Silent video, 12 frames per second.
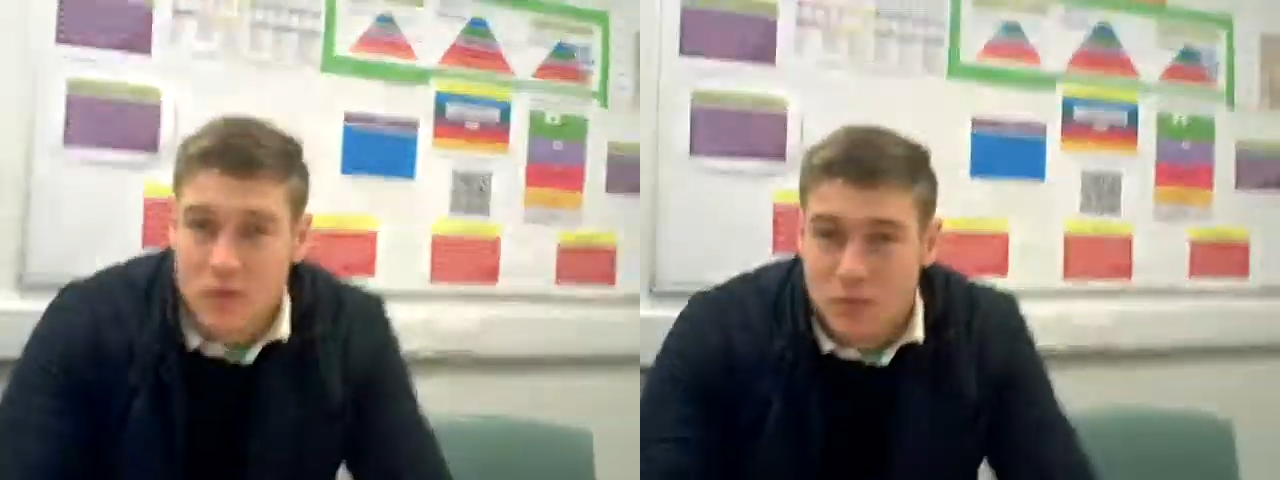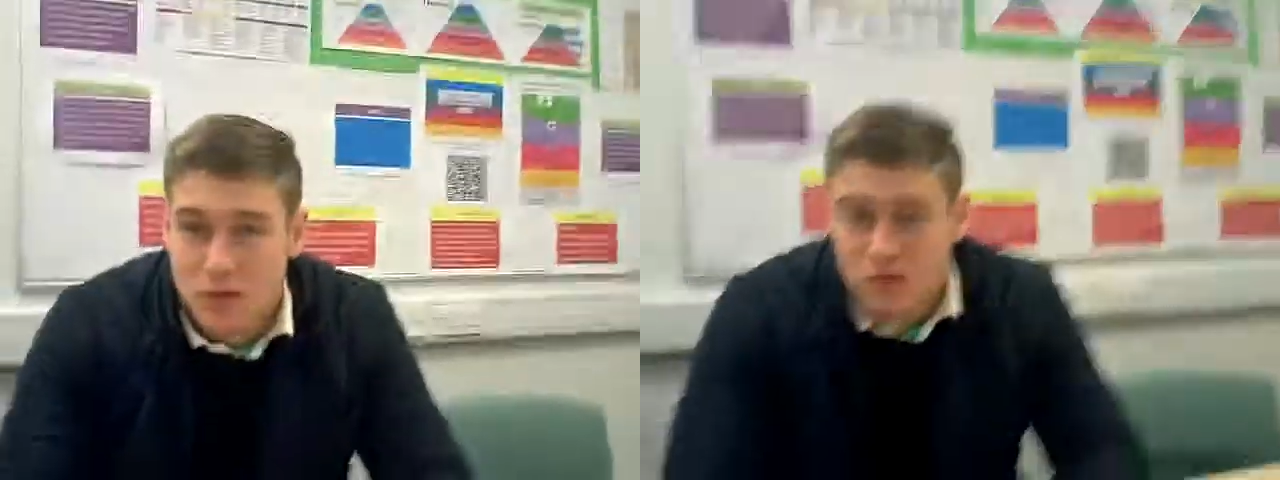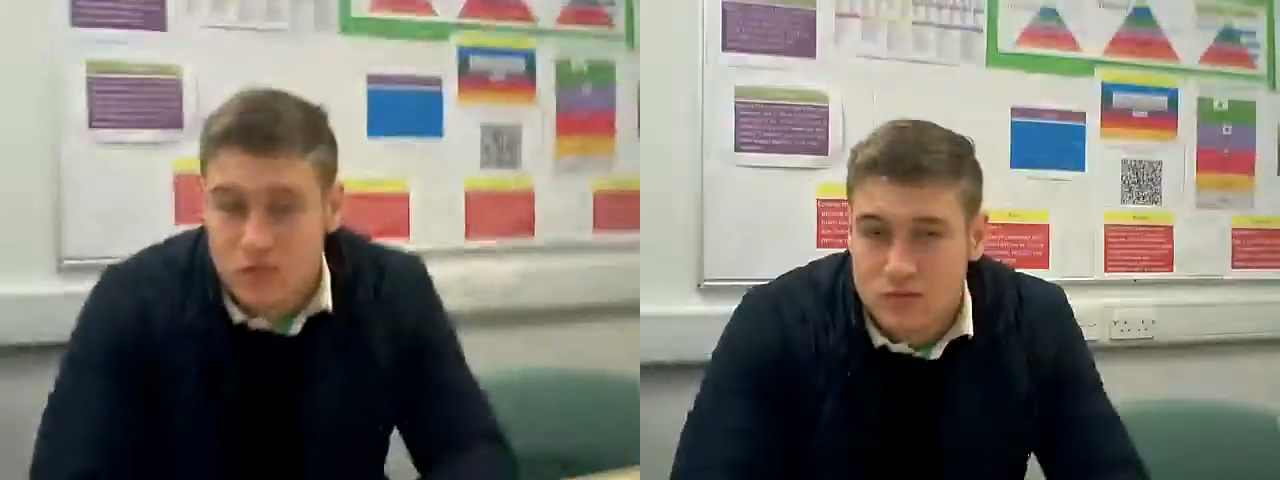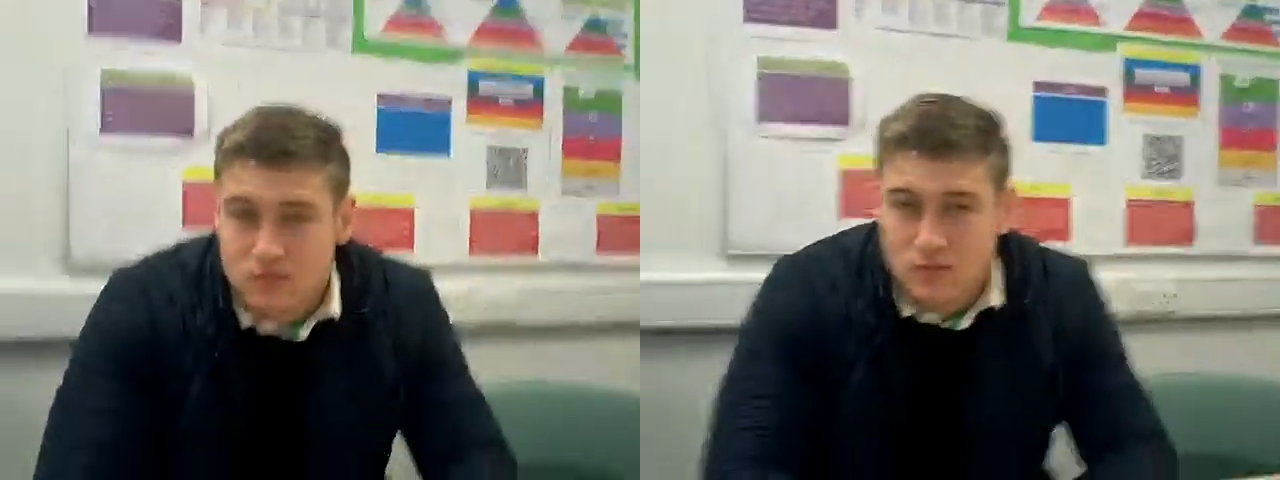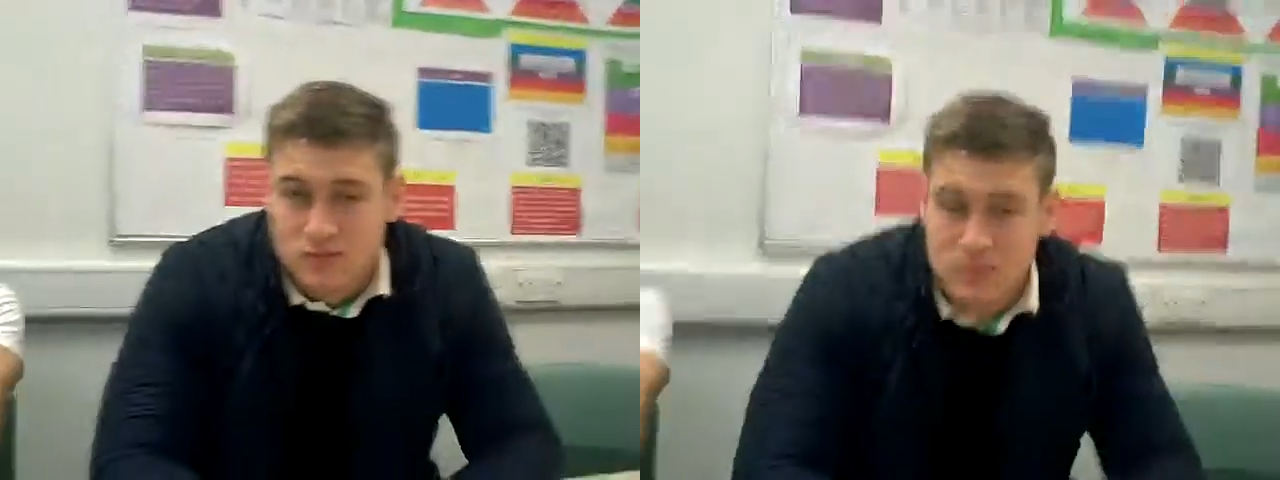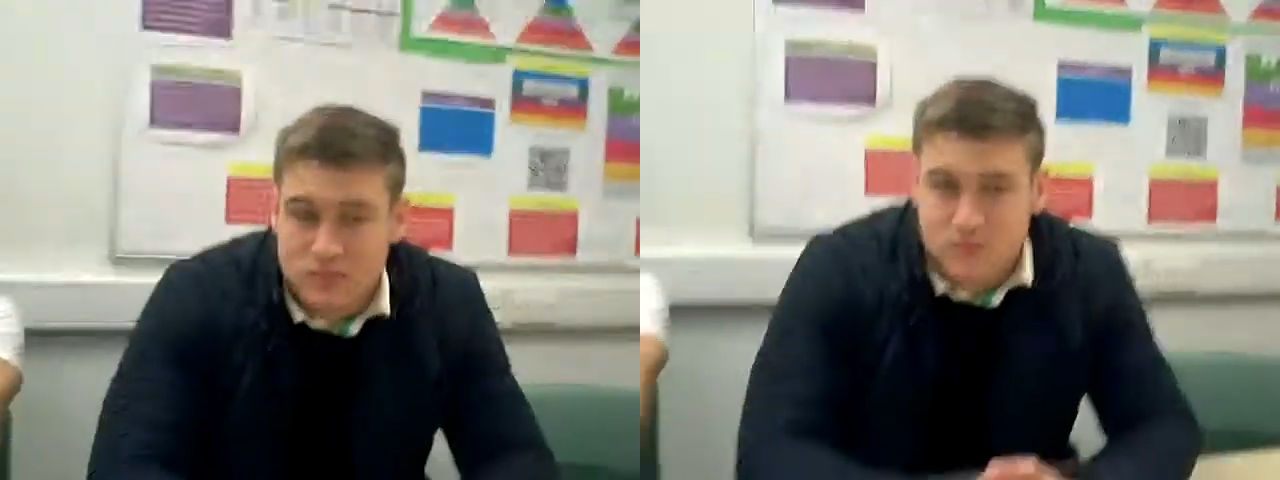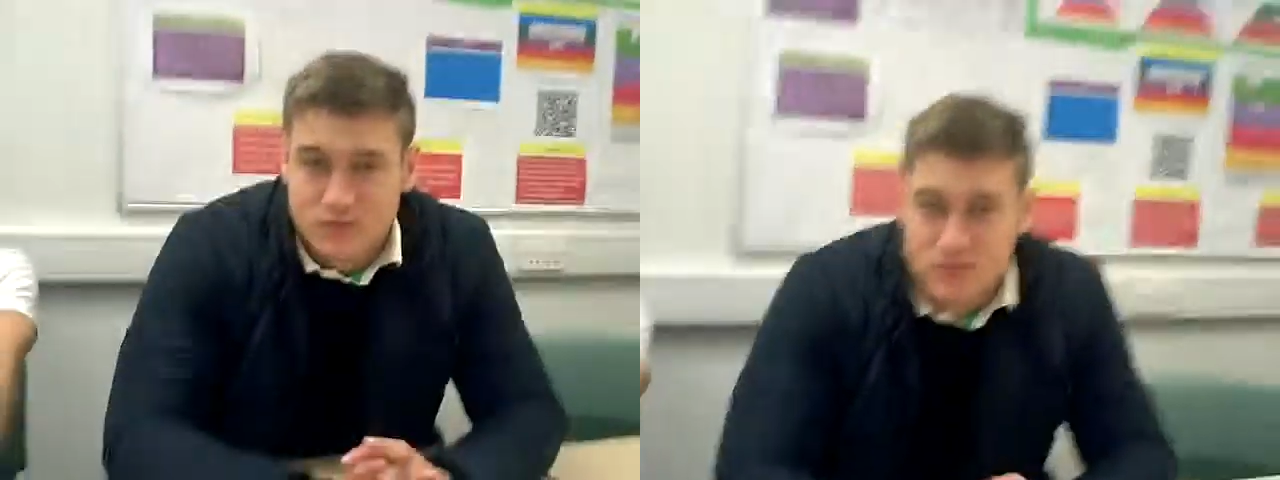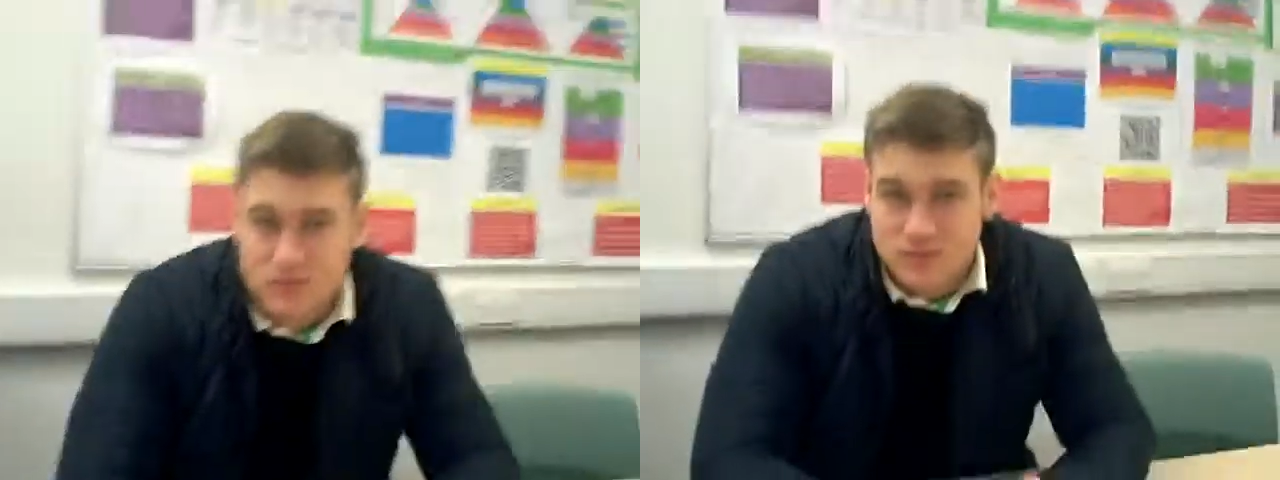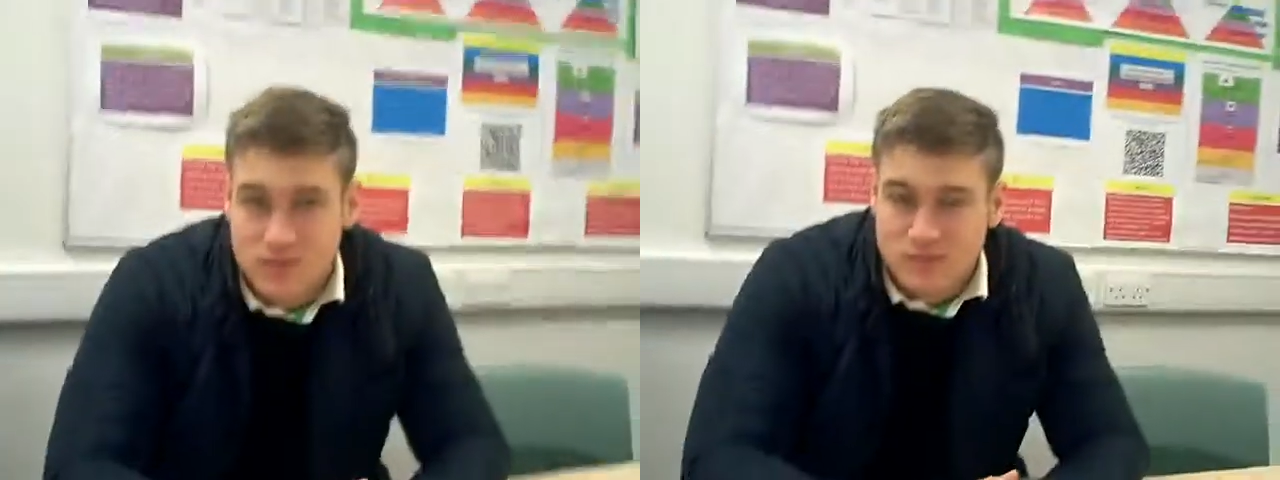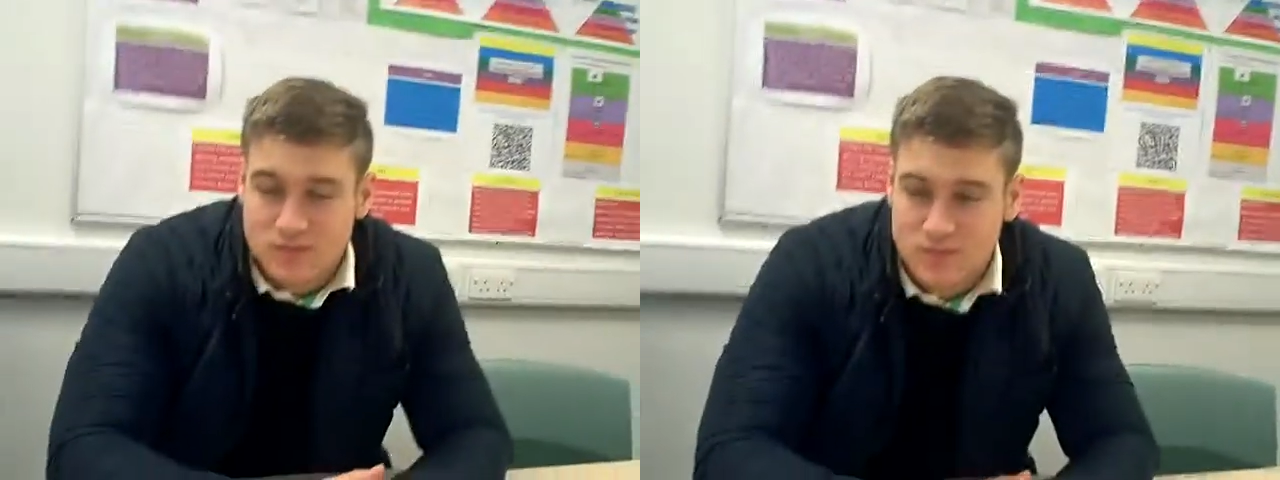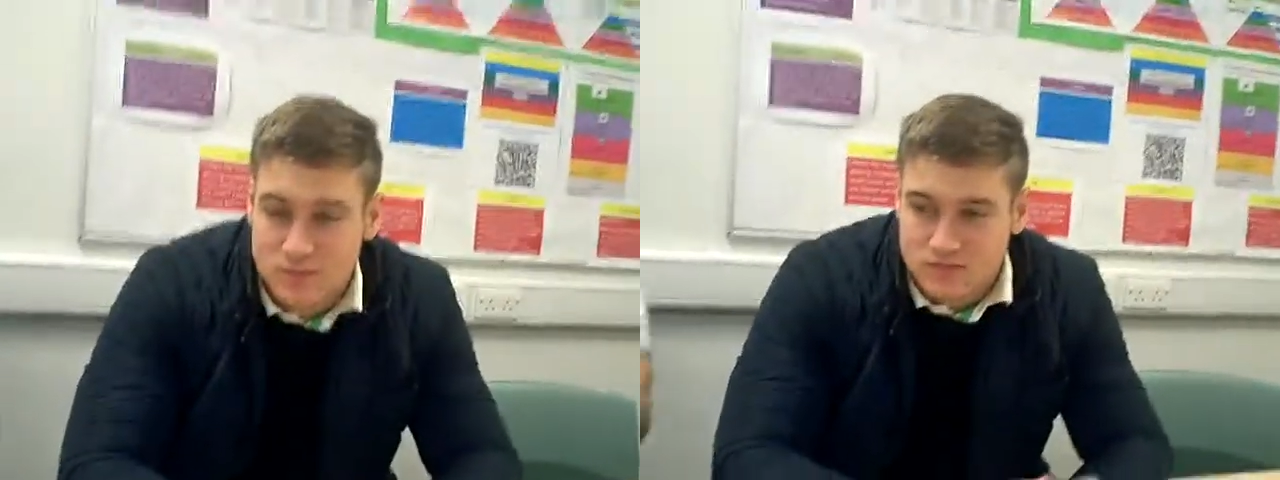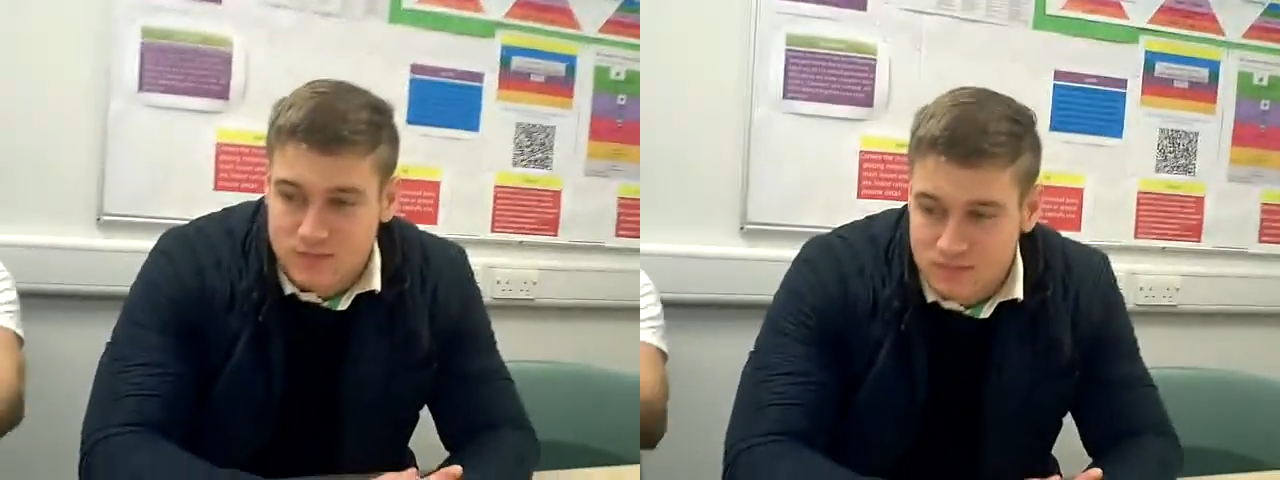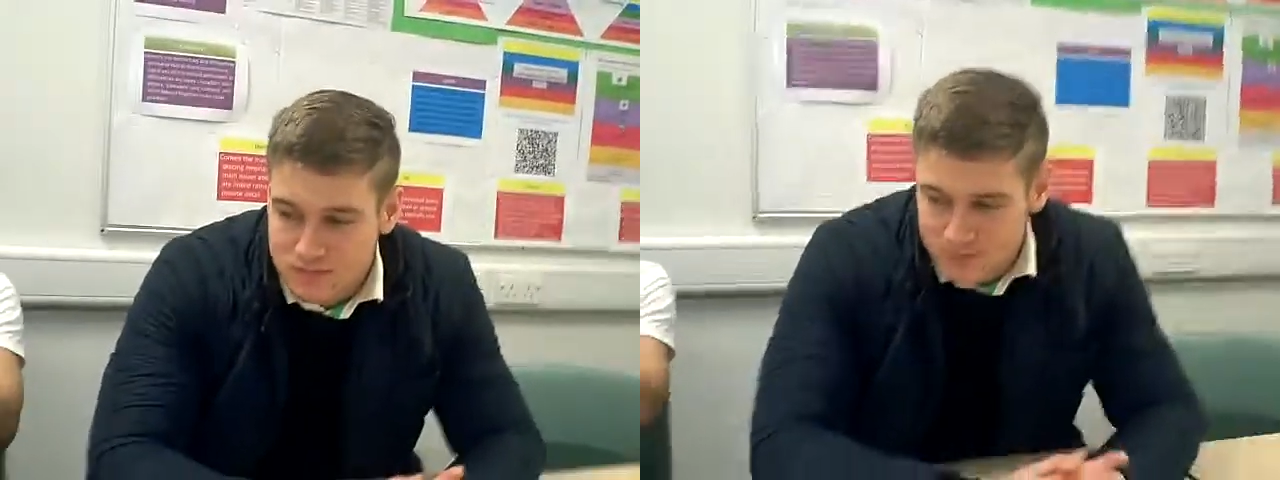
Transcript: so what might you have to do then? So say you've got to get everybody